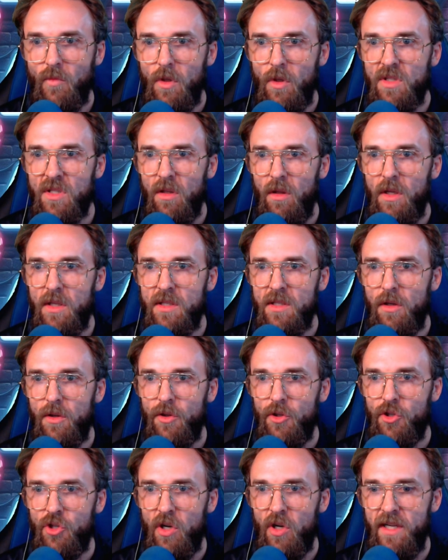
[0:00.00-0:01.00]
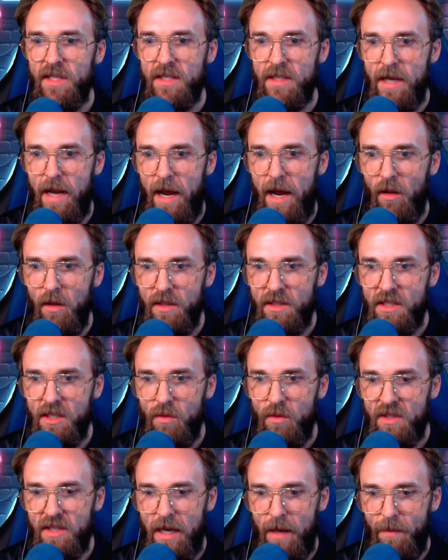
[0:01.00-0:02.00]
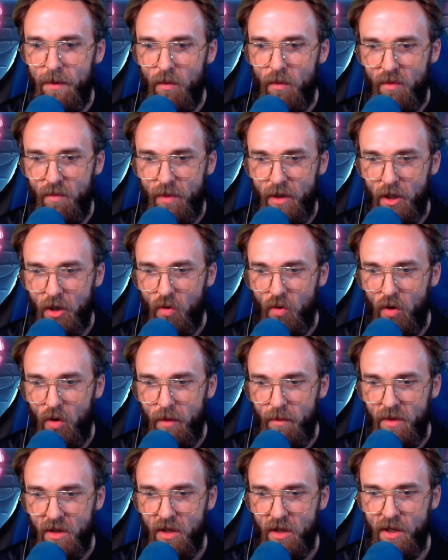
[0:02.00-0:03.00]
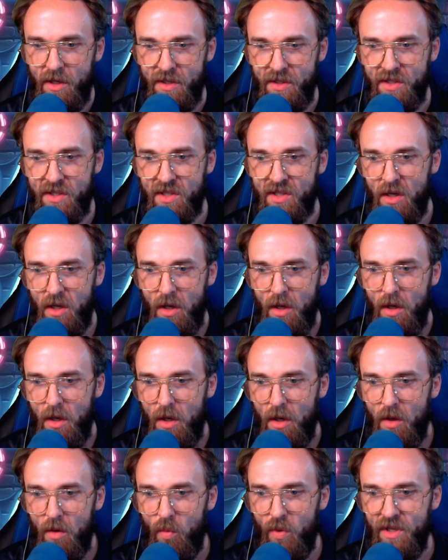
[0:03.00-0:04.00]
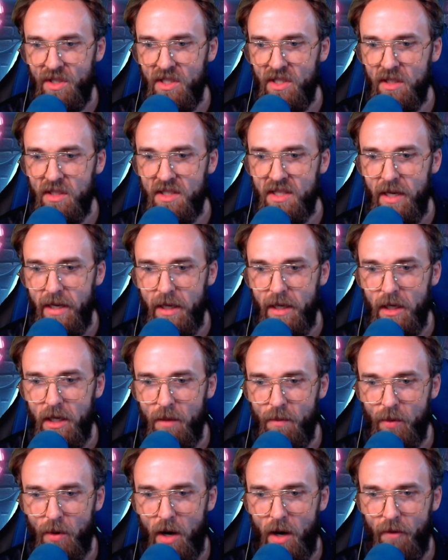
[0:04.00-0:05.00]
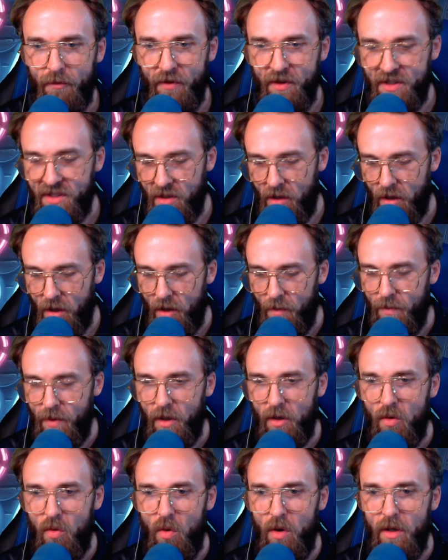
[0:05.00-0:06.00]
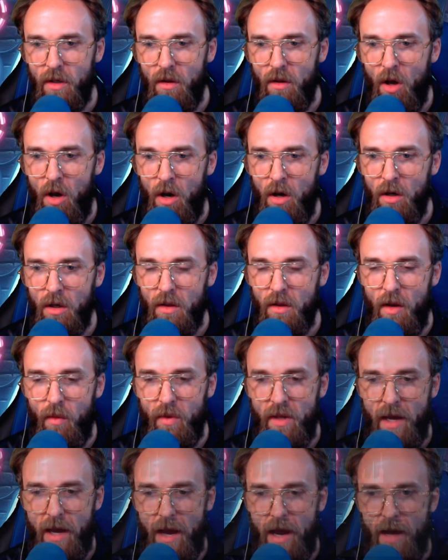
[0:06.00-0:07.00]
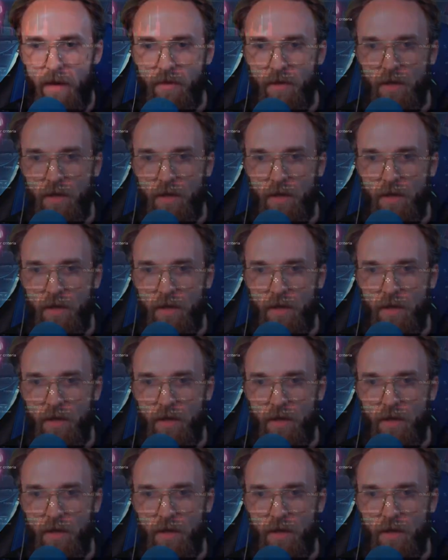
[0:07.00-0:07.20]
So let's look at the trades now. Let's see what's happening with Bitcoin, because we didn't take any profits on our Bitcoin long that we have